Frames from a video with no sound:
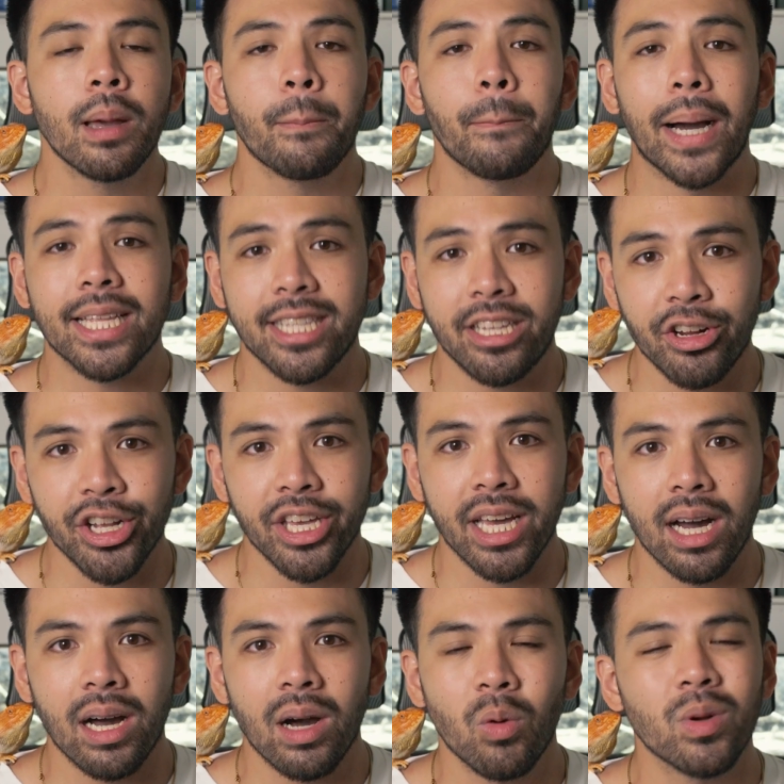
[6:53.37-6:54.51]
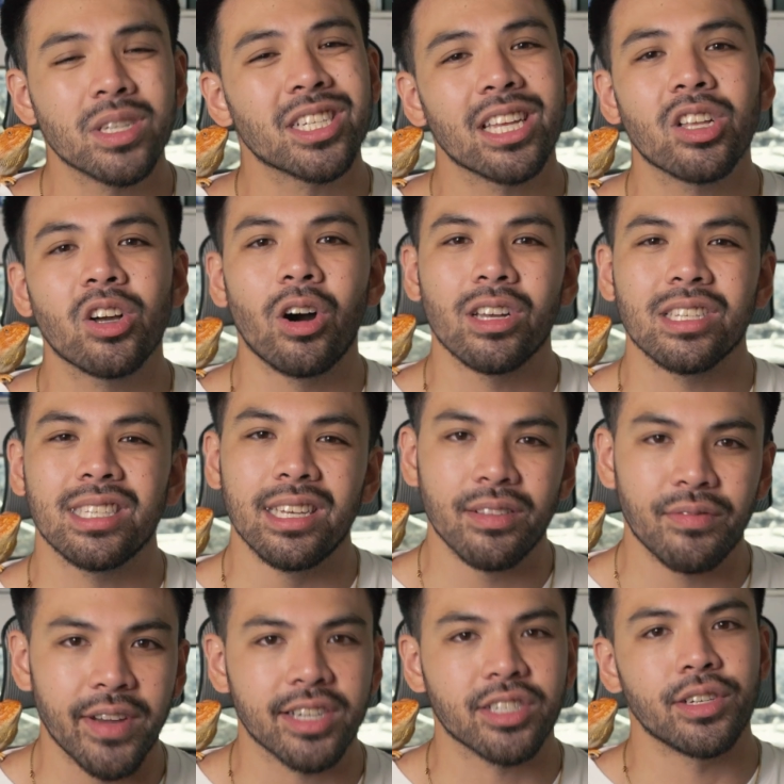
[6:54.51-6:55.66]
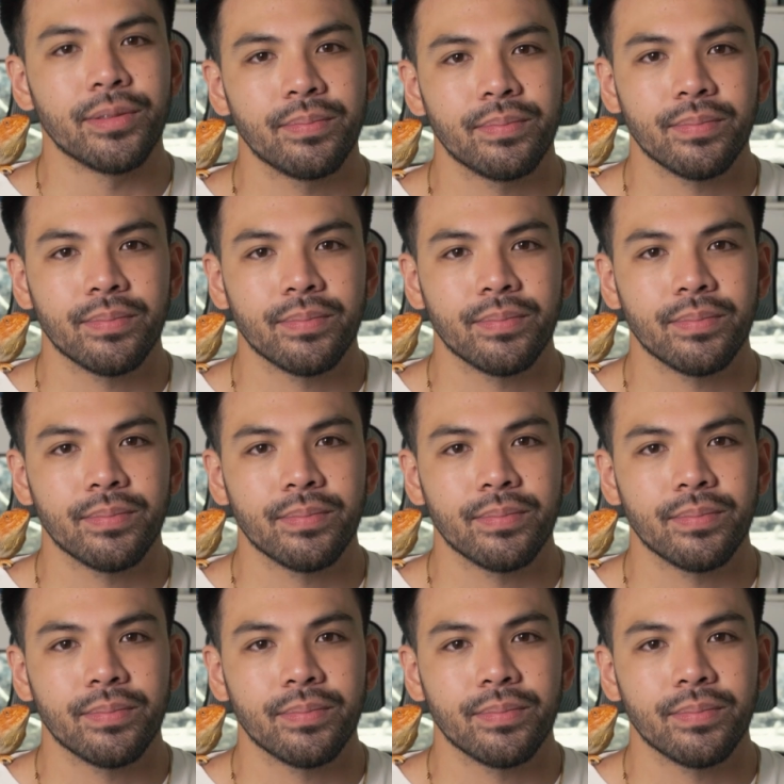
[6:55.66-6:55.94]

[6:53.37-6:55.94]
bacteria, which can cause the infection.